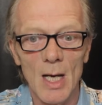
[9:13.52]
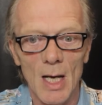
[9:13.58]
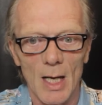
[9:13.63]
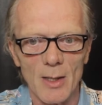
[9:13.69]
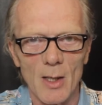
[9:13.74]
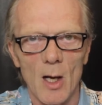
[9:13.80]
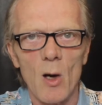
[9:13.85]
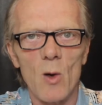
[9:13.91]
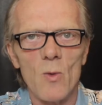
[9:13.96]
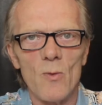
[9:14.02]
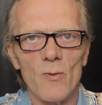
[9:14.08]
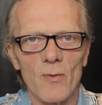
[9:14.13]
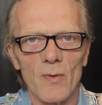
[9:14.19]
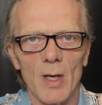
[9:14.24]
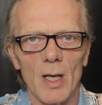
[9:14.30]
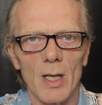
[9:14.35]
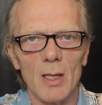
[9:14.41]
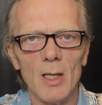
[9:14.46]
And
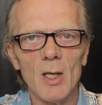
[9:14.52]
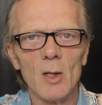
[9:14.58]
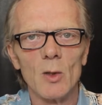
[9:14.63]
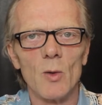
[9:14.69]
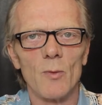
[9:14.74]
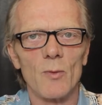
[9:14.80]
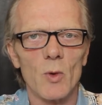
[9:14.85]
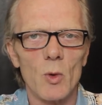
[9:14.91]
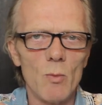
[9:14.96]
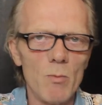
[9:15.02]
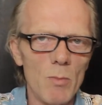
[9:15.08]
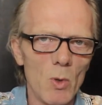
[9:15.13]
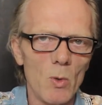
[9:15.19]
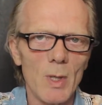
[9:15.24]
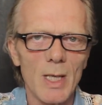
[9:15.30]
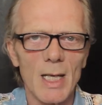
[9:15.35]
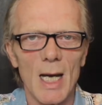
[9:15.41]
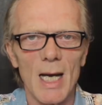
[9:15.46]
hopefully, you've
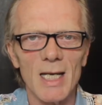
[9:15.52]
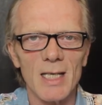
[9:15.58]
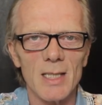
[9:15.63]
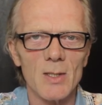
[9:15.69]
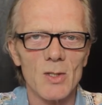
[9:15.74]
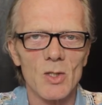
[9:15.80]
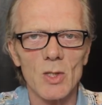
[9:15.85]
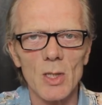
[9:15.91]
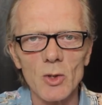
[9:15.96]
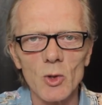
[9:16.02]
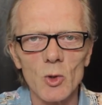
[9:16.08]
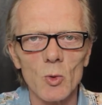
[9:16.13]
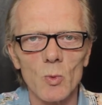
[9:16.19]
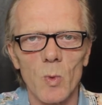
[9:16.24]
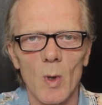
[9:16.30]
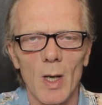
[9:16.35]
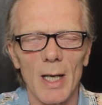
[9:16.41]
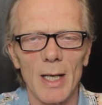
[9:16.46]
communicated in such a
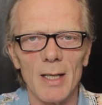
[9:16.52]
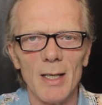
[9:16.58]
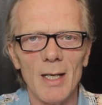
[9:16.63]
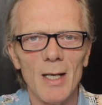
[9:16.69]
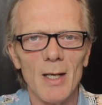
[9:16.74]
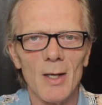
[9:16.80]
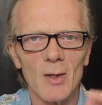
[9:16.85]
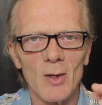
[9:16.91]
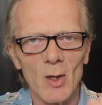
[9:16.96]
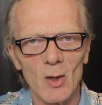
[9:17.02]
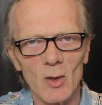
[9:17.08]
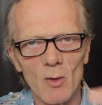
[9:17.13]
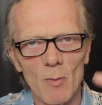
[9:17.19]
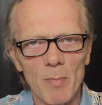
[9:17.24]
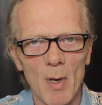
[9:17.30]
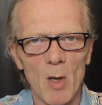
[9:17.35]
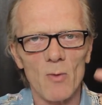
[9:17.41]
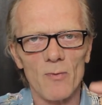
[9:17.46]
way that you're
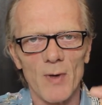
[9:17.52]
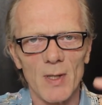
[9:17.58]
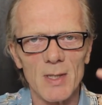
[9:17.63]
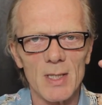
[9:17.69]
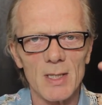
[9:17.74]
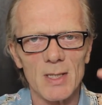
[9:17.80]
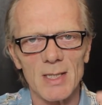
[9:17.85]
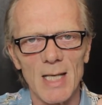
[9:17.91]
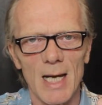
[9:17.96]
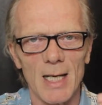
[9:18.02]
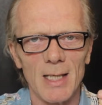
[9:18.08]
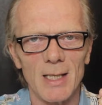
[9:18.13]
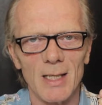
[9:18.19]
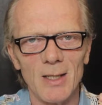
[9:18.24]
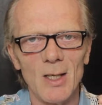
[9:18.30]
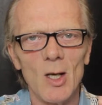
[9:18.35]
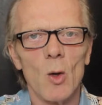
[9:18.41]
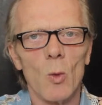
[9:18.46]
both
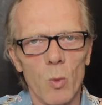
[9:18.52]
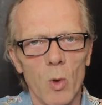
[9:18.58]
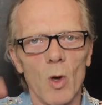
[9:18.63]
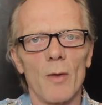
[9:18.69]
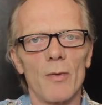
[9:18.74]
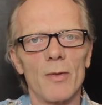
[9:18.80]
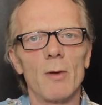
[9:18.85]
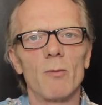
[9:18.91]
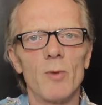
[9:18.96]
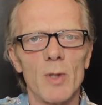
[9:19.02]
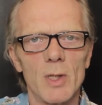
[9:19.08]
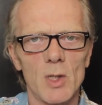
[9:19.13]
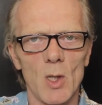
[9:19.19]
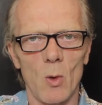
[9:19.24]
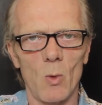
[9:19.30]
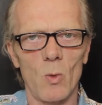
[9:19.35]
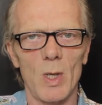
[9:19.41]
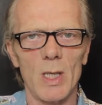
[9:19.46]
understanding what the
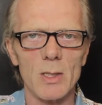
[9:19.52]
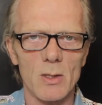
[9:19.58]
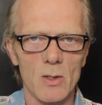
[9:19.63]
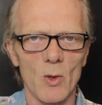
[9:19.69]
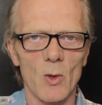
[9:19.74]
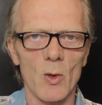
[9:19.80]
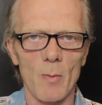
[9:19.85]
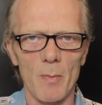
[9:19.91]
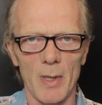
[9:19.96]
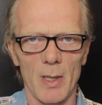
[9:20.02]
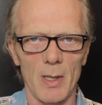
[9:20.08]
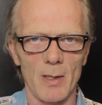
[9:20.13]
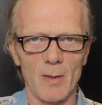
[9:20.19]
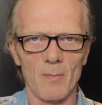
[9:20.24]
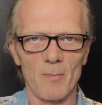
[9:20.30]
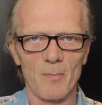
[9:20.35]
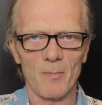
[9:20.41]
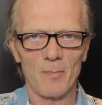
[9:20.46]
result is going to
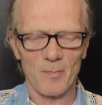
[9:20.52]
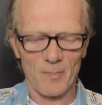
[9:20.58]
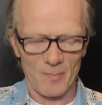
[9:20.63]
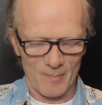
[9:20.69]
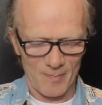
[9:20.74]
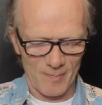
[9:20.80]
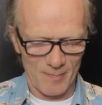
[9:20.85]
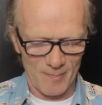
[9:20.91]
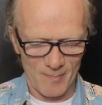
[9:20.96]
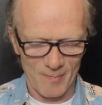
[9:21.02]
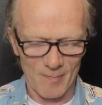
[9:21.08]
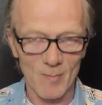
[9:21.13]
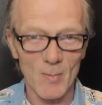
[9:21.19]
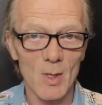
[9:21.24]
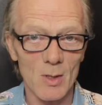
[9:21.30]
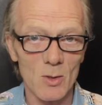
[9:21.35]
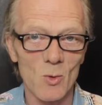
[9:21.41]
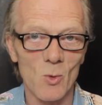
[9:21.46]
be.
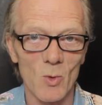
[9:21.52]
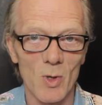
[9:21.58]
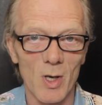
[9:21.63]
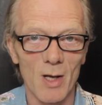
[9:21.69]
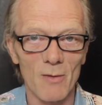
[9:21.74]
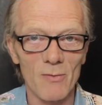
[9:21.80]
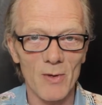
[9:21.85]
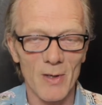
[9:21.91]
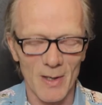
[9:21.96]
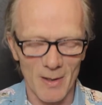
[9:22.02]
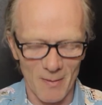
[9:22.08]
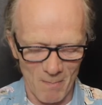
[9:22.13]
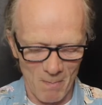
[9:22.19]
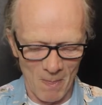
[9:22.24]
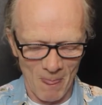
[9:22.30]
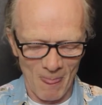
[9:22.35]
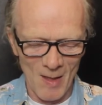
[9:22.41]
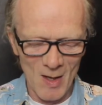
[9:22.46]
That's called love, isn't it?
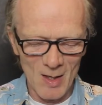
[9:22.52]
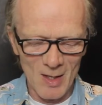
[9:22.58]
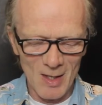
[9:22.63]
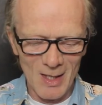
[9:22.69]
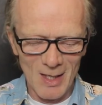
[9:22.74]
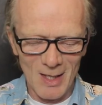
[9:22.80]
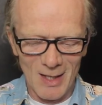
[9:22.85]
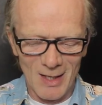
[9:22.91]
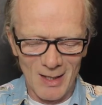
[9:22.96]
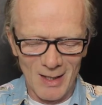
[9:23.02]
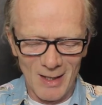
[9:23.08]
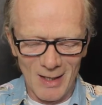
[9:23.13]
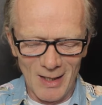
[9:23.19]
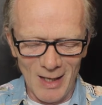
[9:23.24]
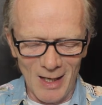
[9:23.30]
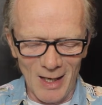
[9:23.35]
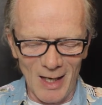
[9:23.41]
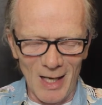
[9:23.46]

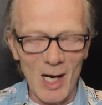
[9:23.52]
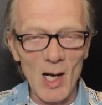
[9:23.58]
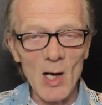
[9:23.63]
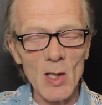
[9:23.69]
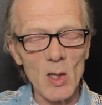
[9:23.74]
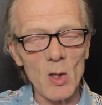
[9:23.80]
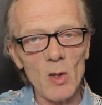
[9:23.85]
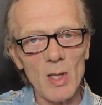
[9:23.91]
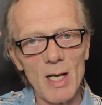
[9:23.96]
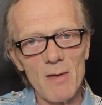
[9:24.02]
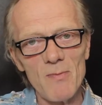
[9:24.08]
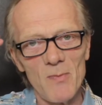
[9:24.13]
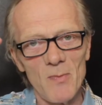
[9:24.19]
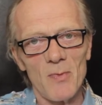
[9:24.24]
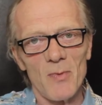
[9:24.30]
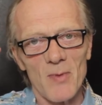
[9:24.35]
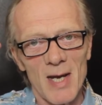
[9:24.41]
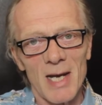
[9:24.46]
I couldn't
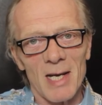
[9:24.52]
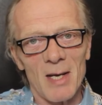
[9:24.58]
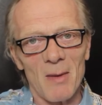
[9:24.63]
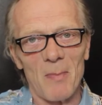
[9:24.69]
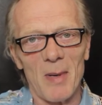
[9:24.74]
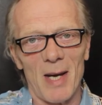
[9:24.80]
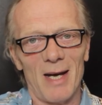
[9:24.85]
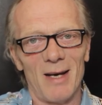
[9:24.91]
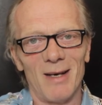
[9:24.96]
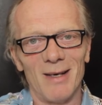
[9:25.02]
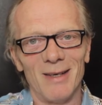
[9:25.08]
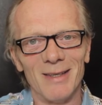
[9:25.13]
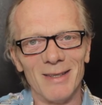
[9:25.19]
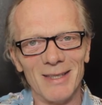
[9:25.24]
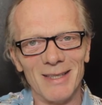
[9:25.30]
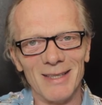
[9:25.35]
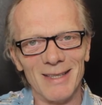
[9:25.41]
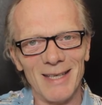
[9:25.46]
even think about
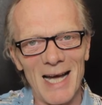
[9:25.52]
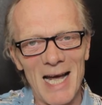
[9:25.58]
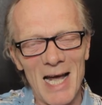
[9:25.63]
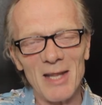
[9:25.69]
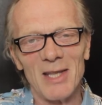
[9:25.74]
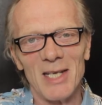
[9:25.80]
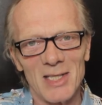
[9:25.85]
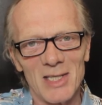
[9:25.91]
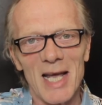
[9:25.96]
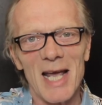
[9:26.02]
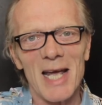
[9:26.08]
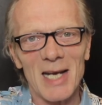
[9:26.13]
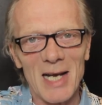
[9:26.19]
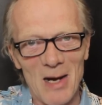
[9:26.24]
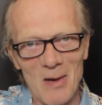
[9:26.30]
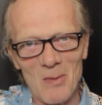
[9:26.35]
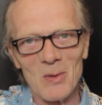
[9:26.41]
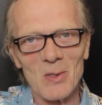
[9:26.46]
how this
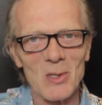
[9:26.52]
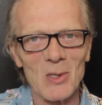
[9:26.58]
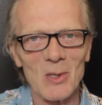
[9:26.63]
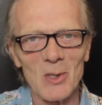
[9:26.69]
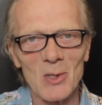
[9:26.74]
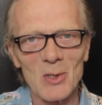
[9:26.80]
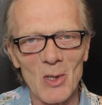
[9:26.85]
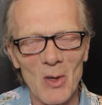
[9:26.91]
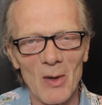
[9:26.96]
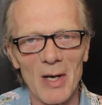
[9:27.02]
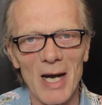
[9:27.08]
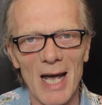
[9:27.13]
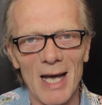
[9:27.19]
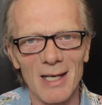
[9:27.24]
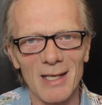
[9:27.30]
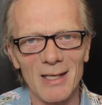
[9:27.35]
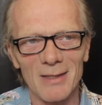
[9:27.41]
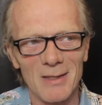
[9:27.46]
haircut was going to turn
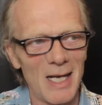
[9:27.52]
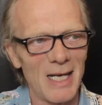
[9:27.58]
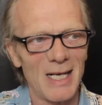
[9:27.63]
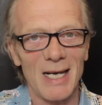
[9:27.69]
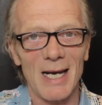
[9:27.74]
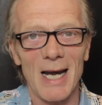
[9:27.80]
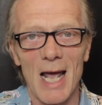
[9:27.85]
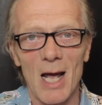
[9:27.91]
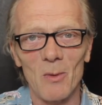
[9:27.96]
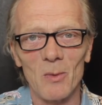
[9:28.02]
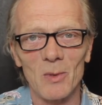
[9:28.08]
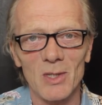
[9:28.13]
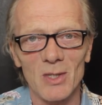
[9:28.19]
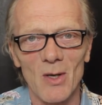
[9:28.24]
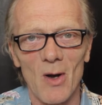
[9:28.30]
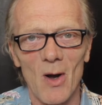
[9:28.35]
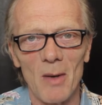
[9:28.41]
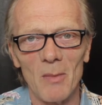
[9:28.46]
out in an, in an
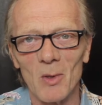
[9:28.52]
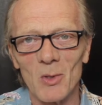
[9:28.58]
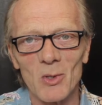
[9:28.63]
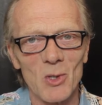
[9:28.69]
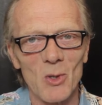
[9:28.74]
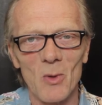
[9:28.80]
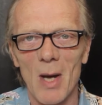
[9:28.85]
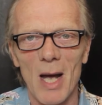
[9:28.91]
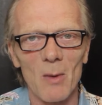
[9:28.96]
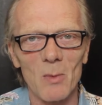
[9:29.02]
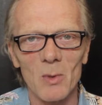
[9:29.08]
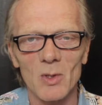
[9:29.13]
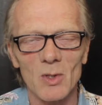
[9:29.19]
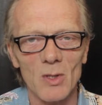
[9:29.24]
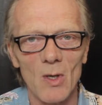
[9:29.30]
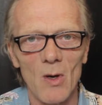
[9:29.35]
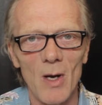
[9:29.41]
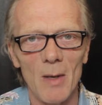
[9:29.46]
hour's time or two
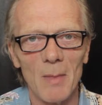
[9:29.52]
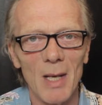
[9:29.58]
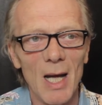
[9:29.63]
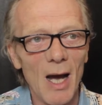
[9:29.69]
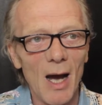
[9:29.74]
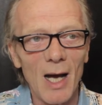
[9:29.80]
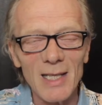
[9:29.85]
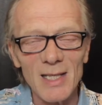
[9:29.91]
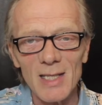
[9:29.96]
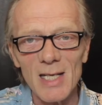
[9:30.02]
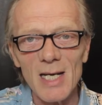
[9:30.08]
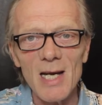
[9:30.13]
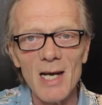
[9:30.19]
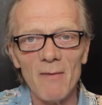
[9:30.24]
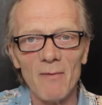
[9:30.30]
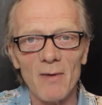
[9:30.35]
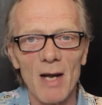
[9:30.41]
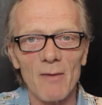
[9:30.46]
hours' time. I didn't
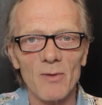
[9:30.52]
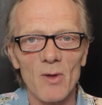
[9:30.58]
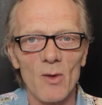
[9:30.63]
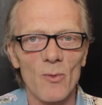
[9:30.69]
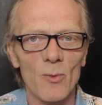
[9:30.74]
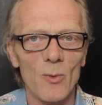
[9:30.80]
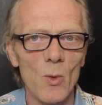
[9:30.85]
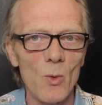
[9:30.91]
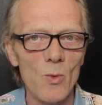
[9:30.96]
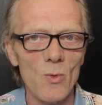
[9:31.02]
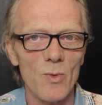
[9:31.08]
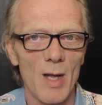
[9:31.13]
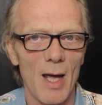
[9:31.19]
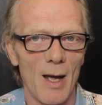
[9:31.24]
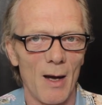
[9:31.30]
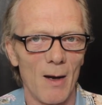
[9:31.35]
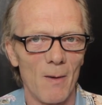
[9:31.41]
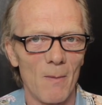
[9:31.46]
even have the thought
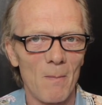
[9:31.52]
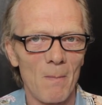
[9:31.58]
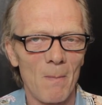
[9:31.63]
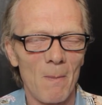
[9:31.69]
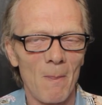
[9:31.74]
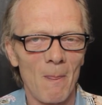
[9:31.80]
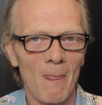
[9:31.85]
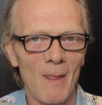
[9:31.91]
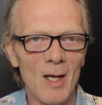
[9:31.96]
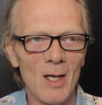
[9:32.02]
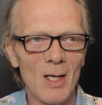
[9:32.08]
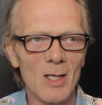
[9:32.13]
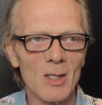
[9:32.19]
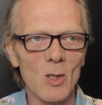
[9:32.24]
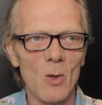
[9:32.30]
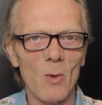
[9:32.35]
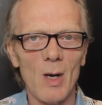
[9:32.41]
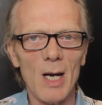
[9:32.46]
there.
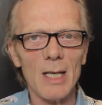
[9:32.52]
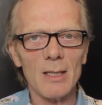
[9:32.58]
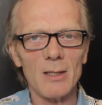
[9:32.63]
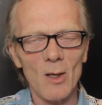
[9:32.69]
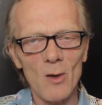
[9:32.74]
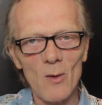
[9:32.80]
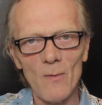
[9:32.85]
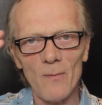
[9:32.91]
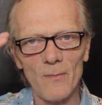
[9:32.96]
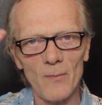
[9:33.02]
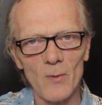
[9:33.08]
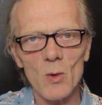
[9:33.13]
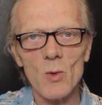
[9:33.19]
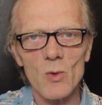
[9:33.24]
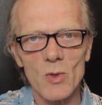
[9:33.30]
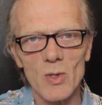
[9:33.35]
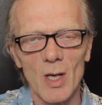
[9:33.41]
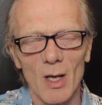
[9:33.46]
So I had no
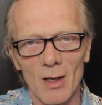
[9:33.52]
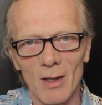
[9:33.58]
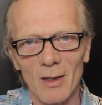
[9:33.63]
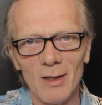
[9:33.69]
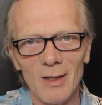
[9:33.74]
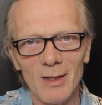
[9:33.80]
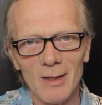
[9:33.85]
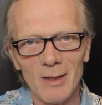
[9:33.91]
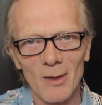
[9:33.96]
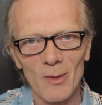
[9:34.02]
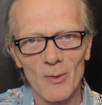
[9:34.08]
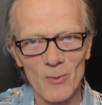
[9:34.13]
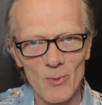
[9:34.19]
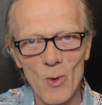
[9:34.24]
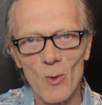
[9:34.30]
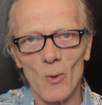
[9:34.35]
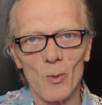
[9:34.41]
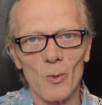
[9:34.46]
future
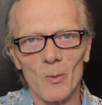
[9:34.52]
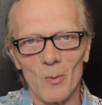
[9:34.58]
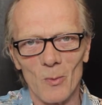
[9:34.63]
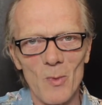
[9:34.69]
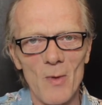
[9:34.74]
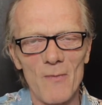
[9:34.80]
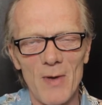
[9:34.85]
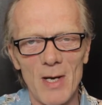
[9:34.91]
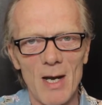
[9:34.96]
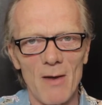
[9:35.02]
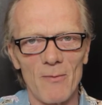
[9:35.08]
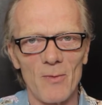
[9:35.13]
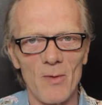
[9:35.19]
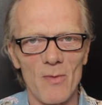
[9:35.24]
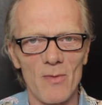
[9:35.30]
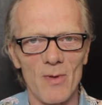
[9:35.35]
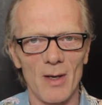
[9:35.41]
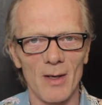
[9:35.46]
thought within
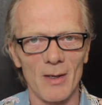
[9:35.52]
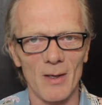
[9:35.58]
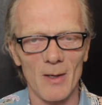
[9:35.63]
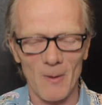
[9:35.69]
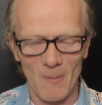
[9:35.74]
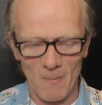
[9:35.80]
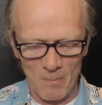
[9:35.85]
everything.